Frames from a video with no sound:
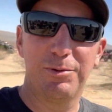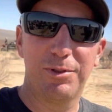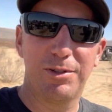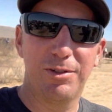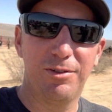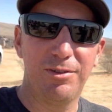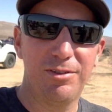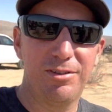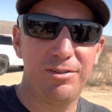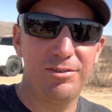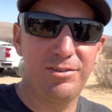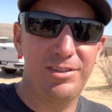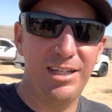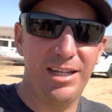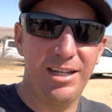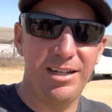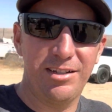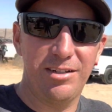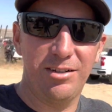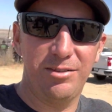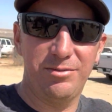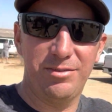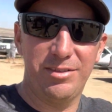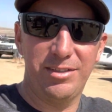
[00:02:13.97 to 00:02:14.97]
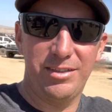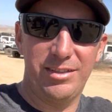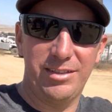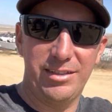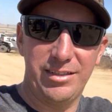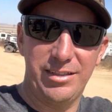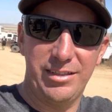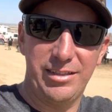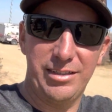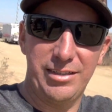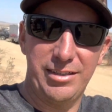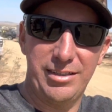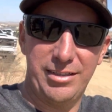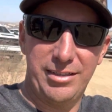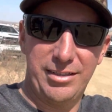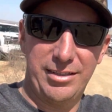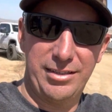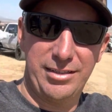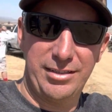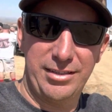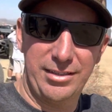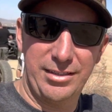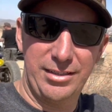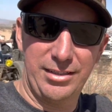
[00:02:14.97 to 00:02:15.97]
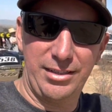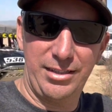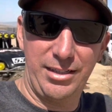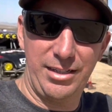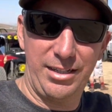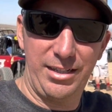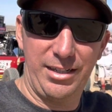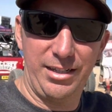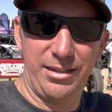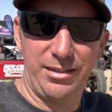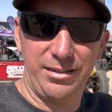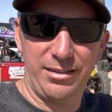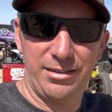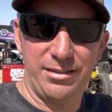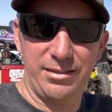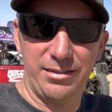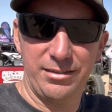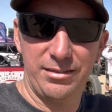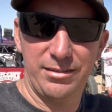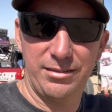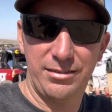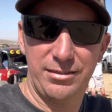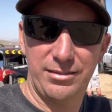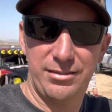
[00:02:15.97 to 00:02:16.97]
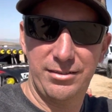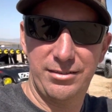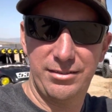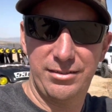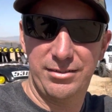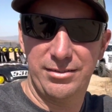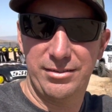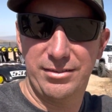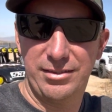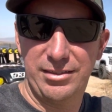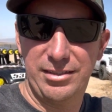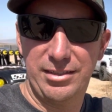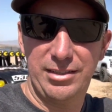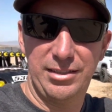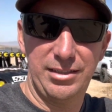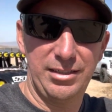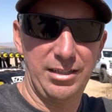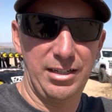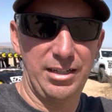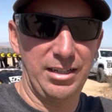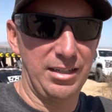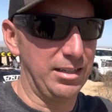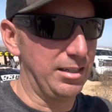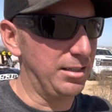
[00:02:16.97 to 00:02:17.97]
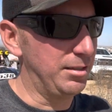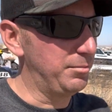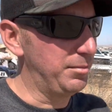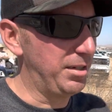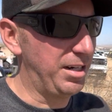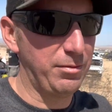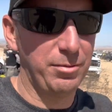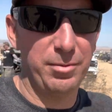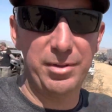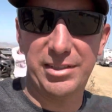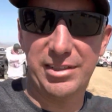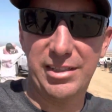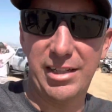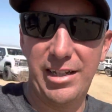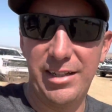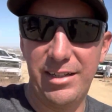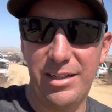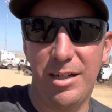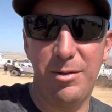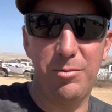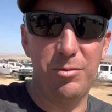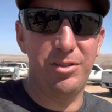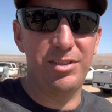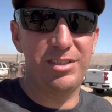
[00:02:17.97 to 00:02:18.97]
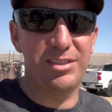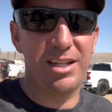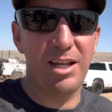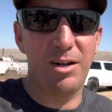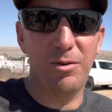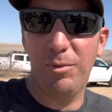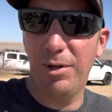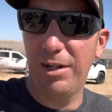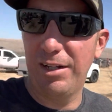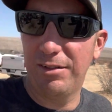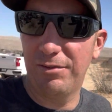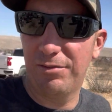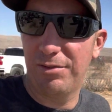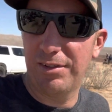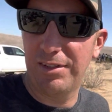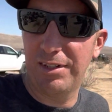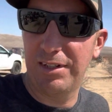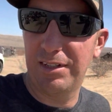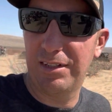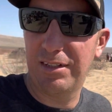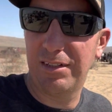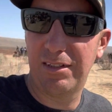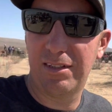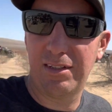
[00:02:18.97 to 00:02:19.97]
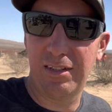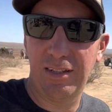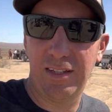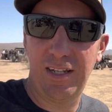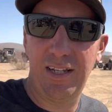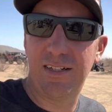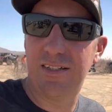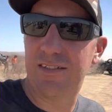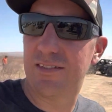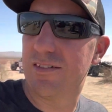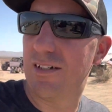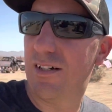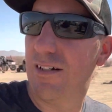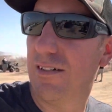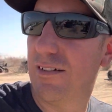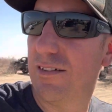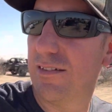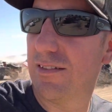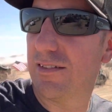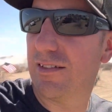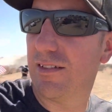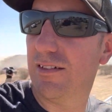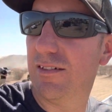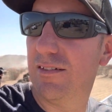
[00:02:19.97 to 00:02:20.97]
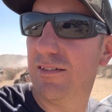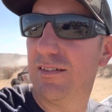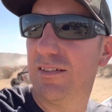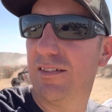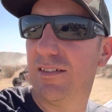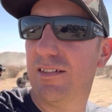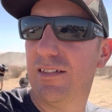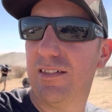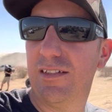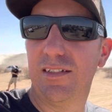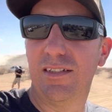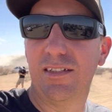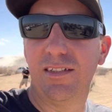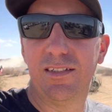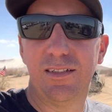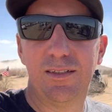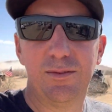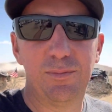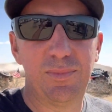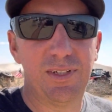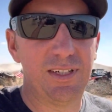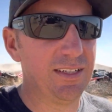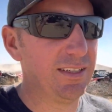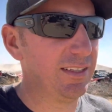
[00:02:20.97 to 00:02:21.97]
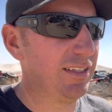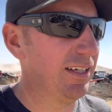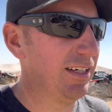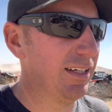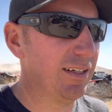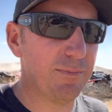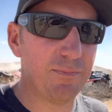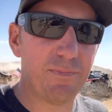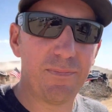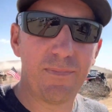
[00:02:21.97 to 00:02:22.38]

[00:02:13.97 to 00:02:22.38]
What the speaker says: going through tech over here. Everybody's lined up. We're just kind of waiting for the line to start. So, but yeah,